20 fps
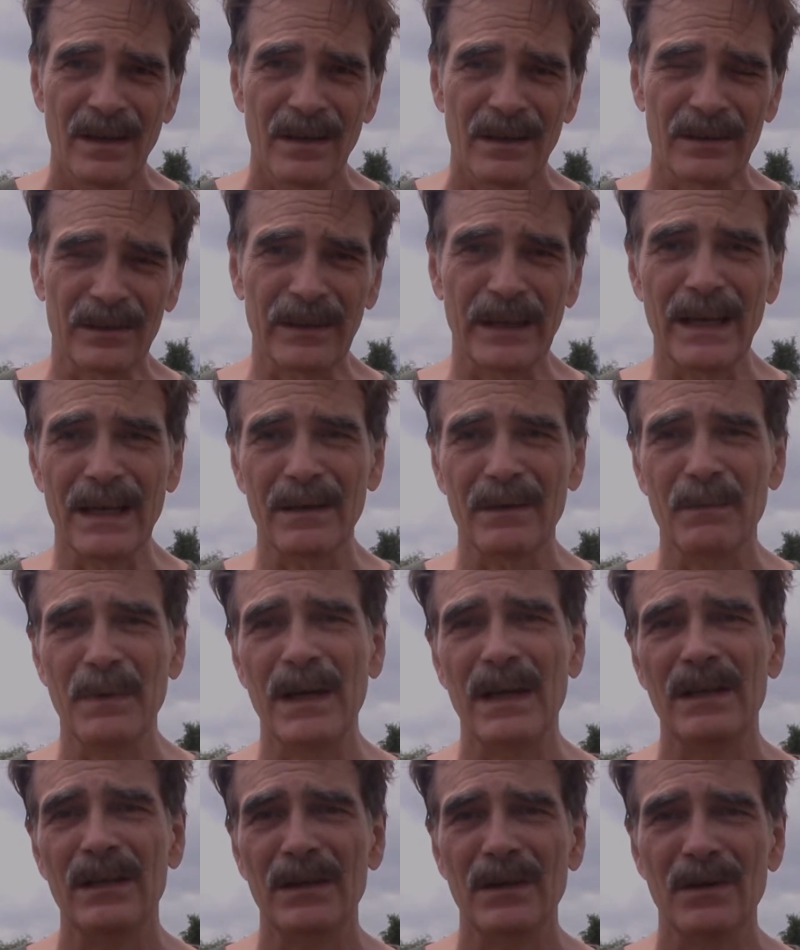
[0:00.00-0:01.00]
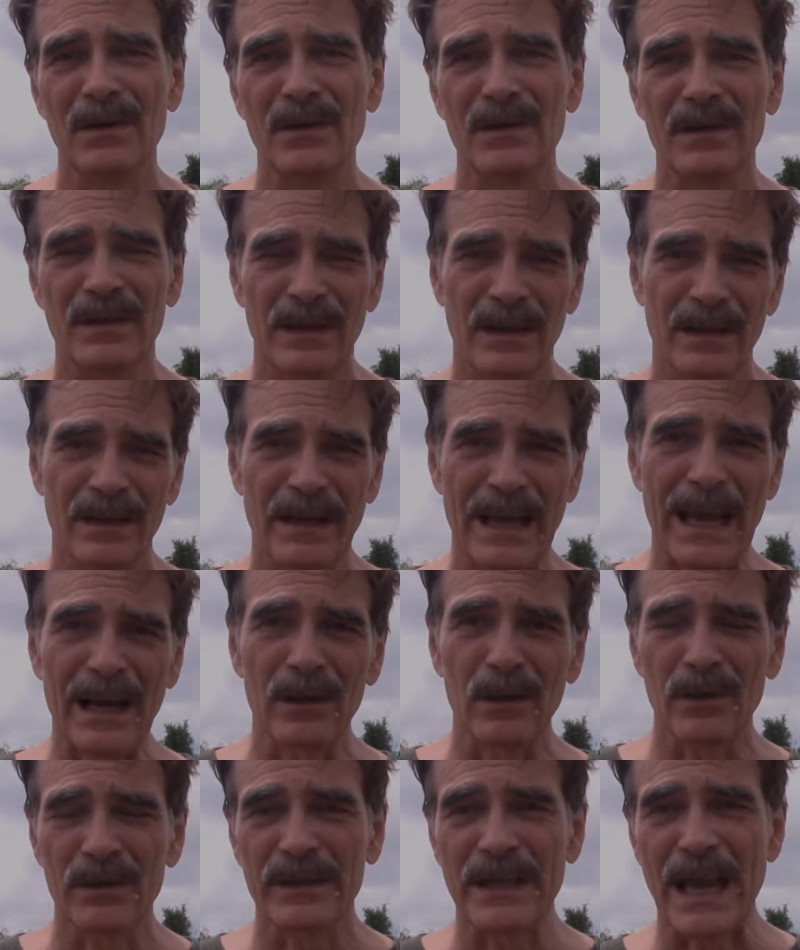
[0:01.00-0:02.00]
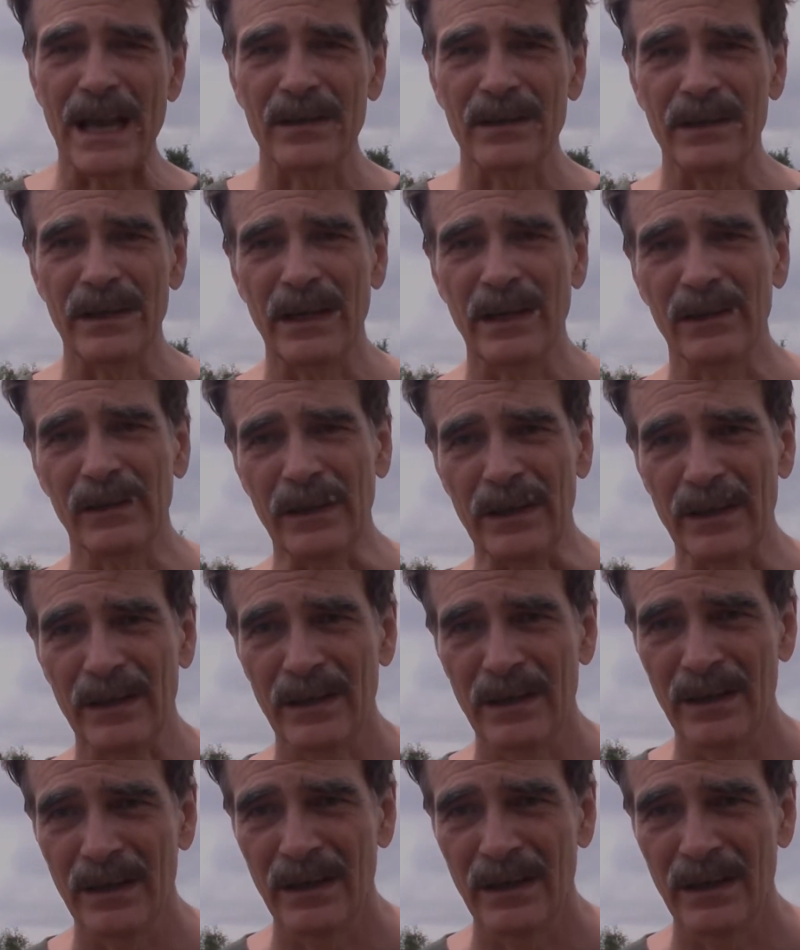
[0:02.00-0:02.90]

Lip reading: sling being used in Anglo-Saxon England.